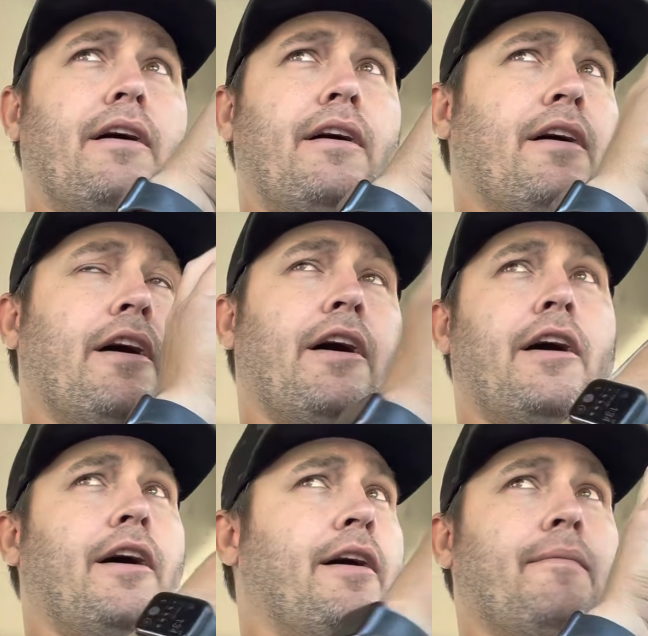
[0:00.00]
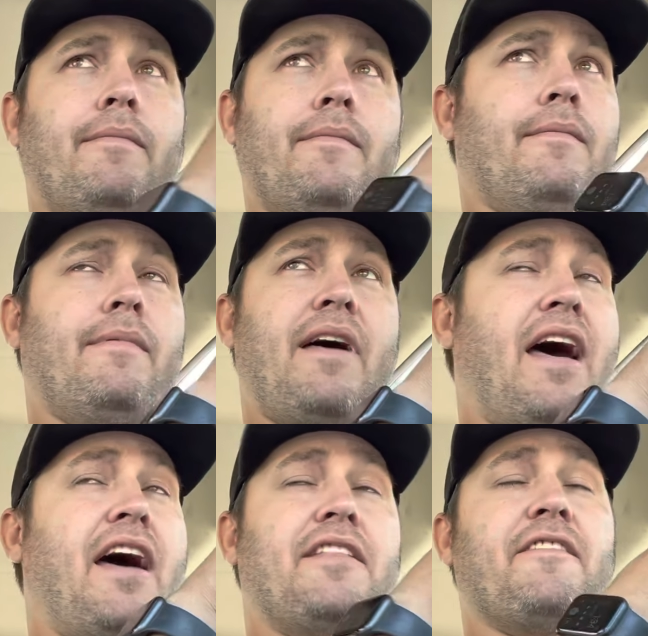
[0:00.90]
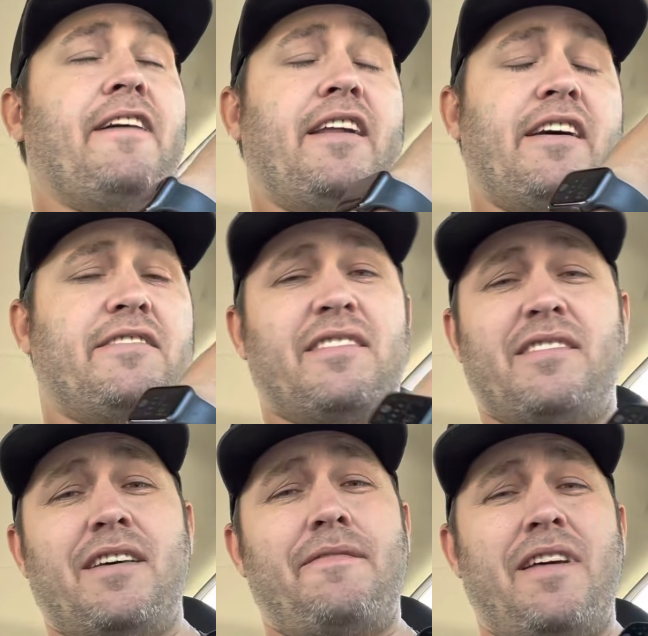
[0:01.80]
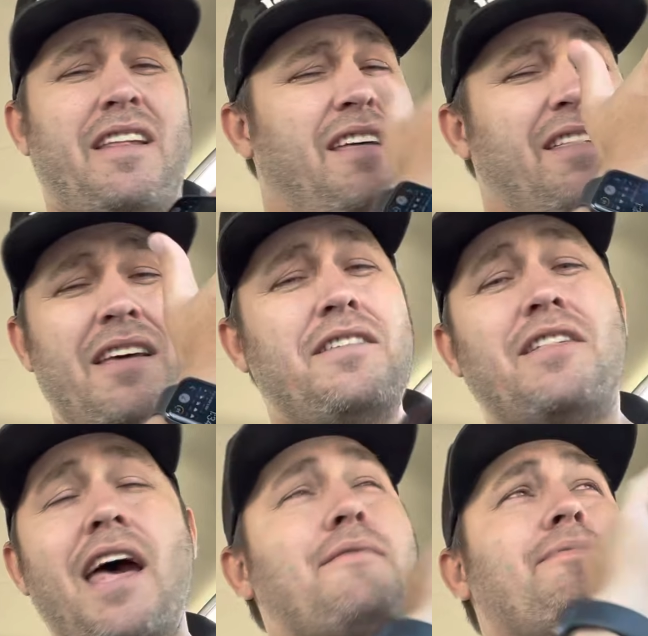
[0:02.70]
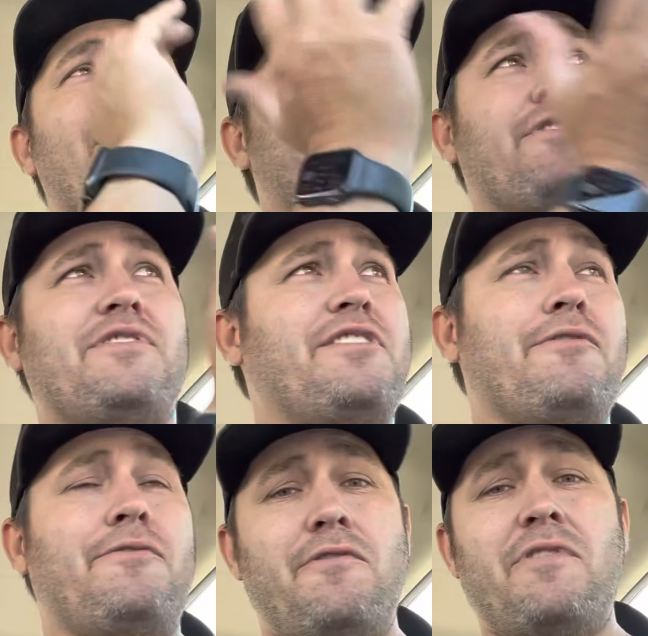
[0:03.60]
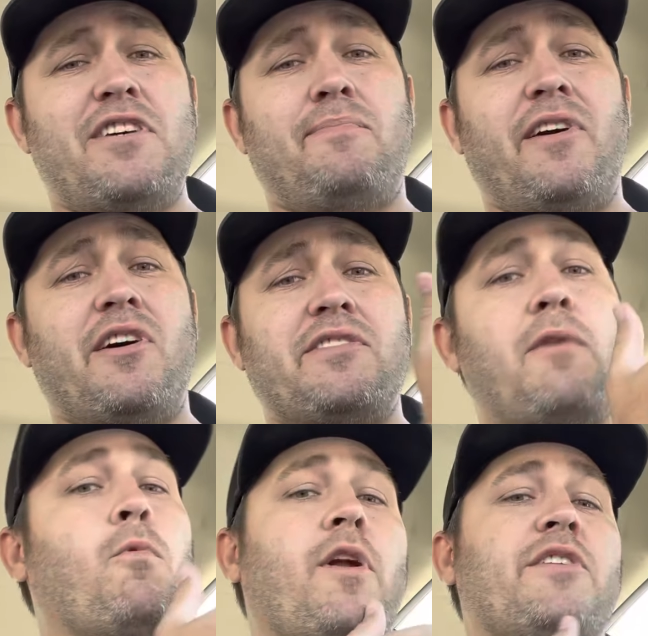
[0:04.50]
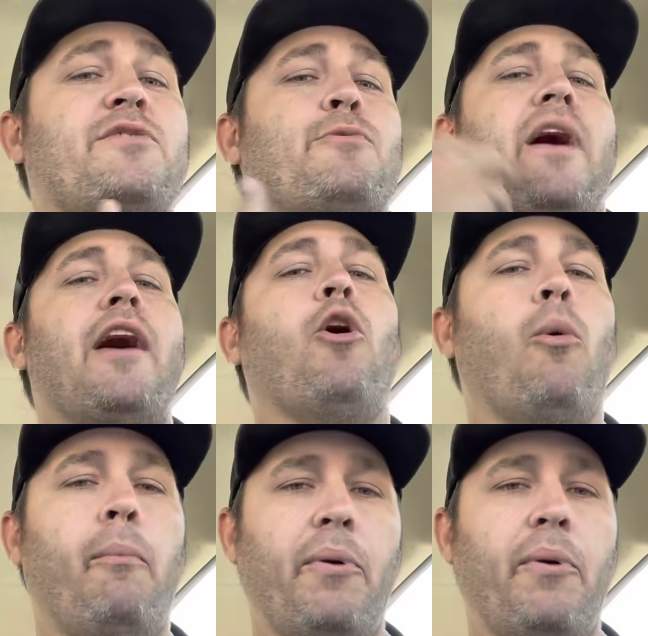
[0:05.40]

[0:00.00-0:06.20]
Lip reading: had the finances and stuff, they were going to still do this because they wanted to help.